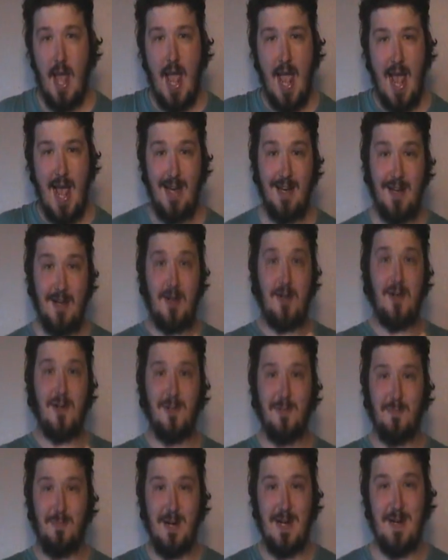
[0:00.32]

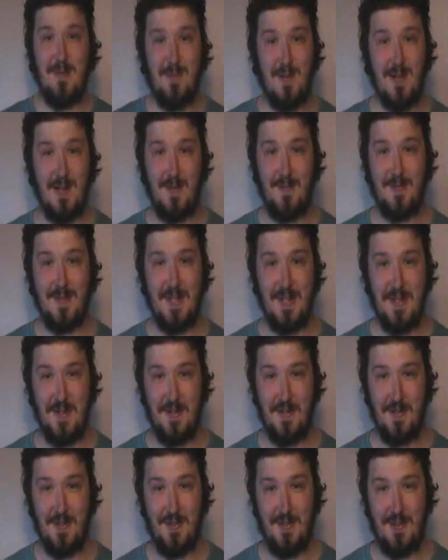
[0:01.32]
Hello people of the
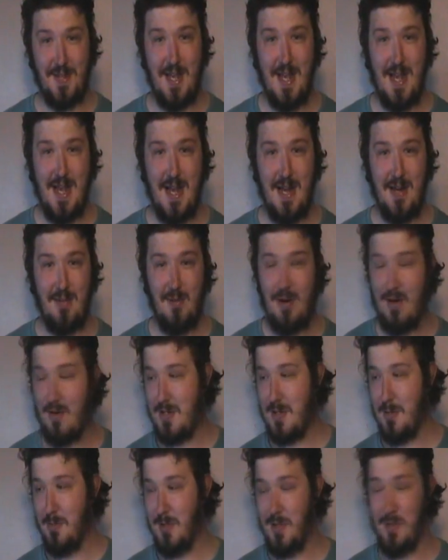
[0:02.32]
earth and
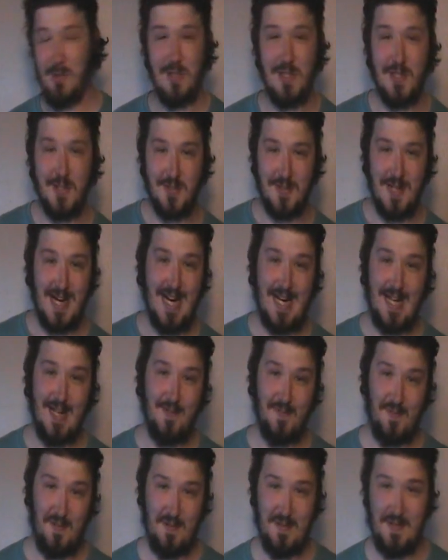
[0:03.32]
welcome to another
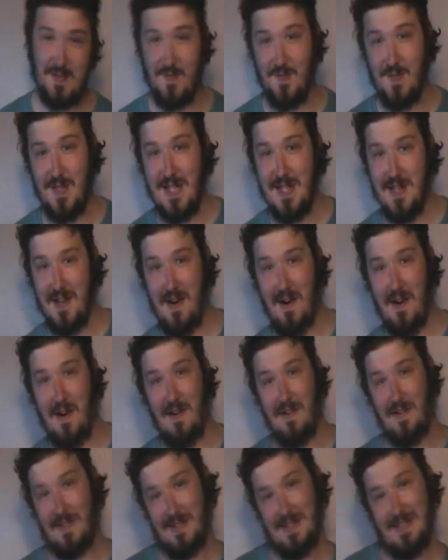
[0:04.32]
Ackieforest
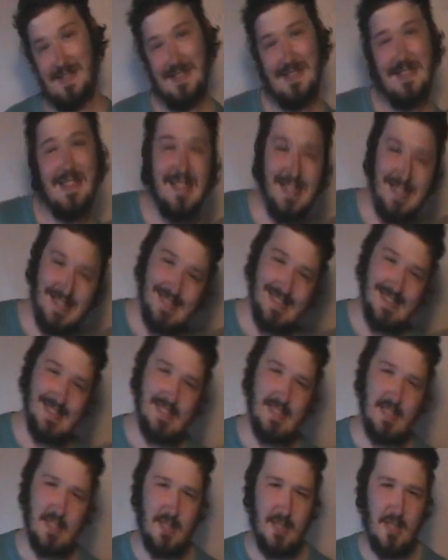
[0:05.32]
vlog.
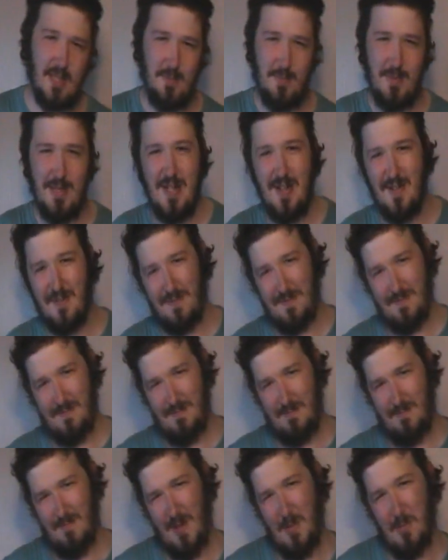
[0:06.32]
This is, I believe,
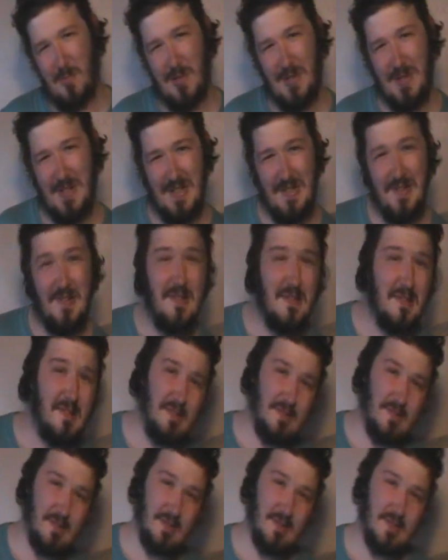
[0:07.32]
number 9.
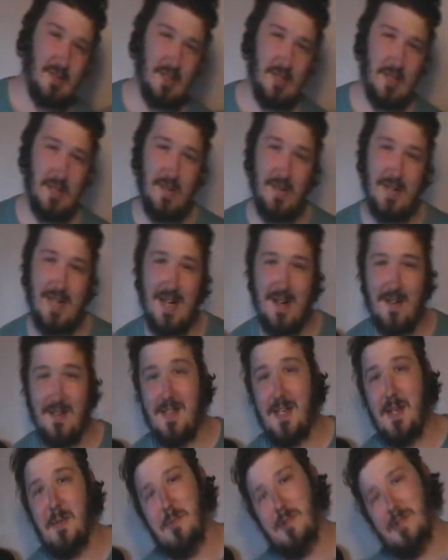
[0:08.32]
Who
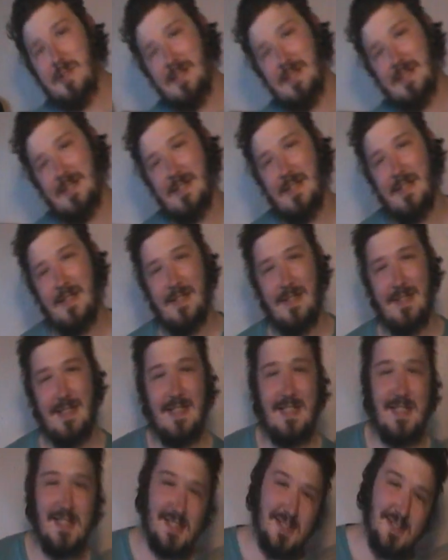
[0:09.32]
cares anymore?
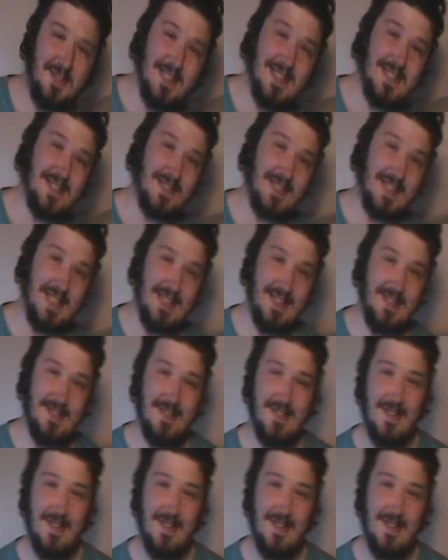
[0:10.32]
Let's just do this all day.